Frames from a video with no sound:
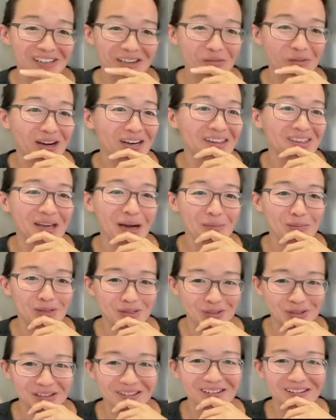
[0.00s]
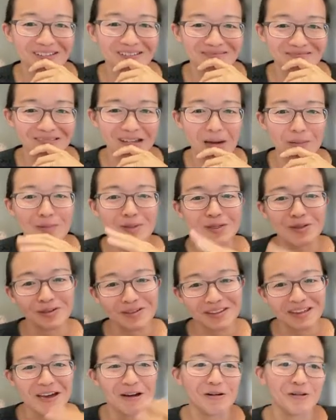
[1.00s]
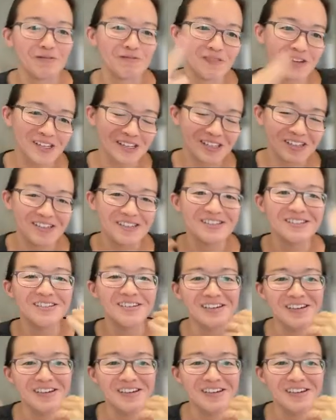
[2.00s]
awaiting the opportunity, how convenient.